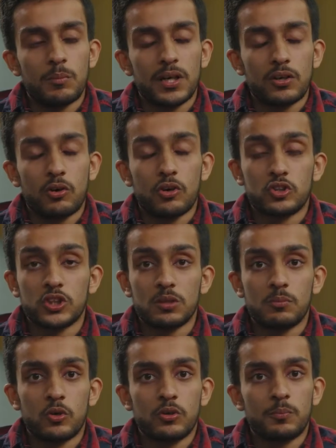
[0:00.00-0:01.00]
but also
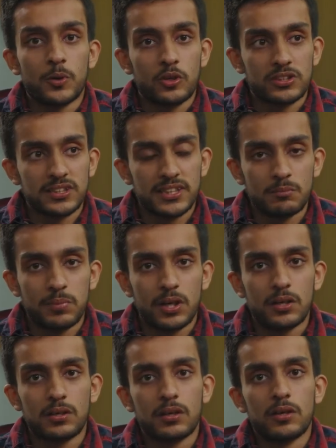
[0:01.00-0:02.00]
about processing
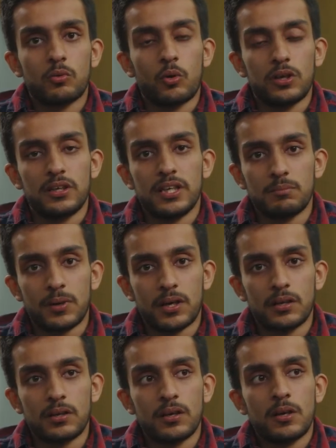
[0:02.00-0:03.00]
part, quality
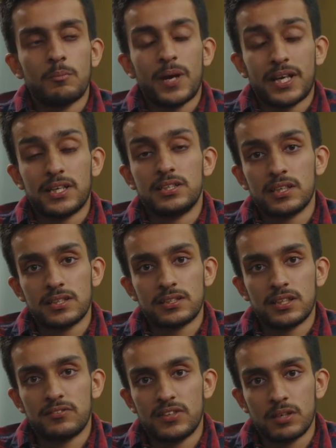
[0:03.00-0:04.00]
part, packaging and
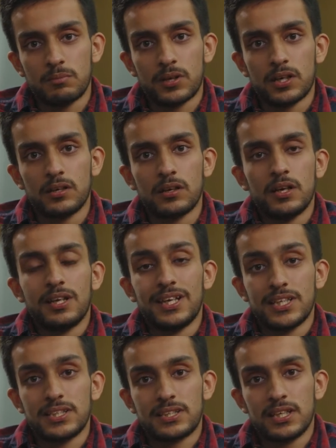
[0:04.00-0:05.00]
safety part,
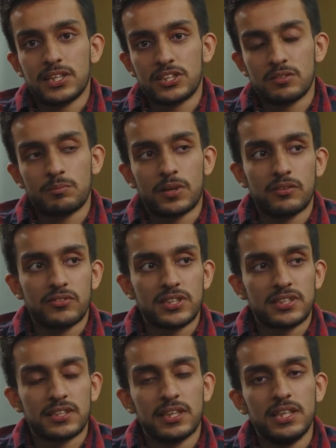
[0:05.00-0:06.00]
legislation part, which
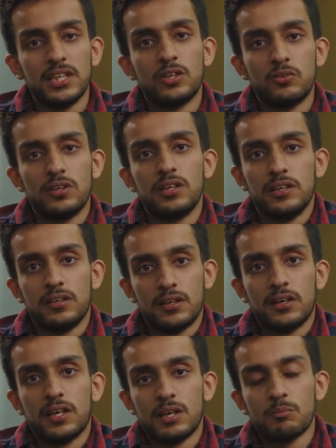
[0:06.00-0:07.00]
is equally
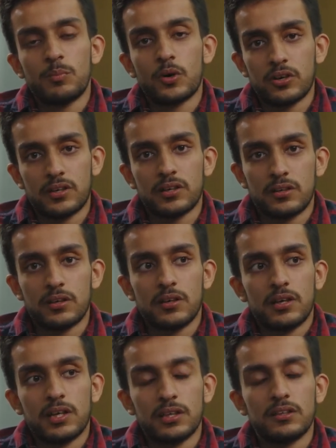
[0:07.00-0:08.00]
important
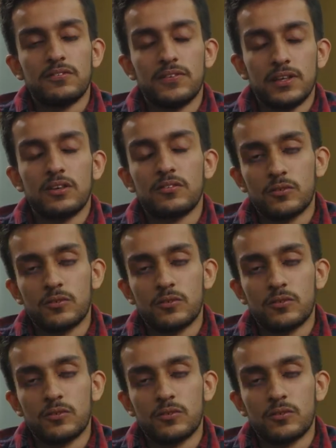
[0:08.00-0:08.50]
in the field of